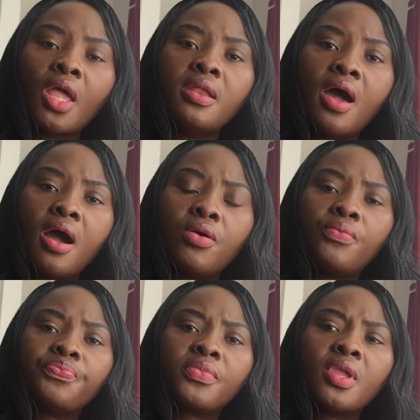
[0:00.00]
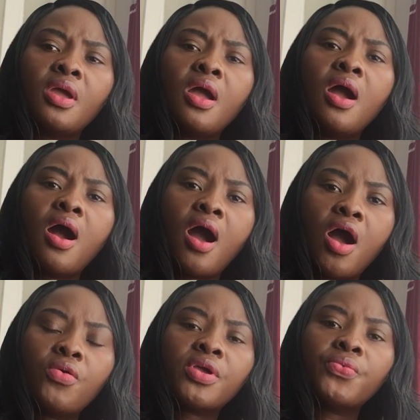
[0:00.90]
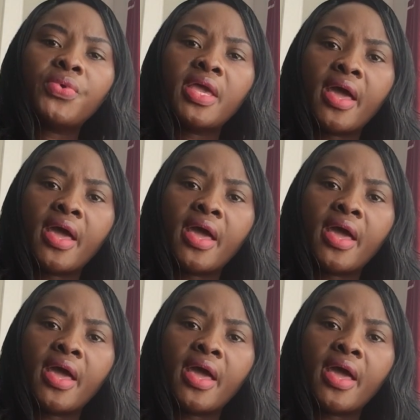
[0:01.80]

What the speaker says: Now, how can we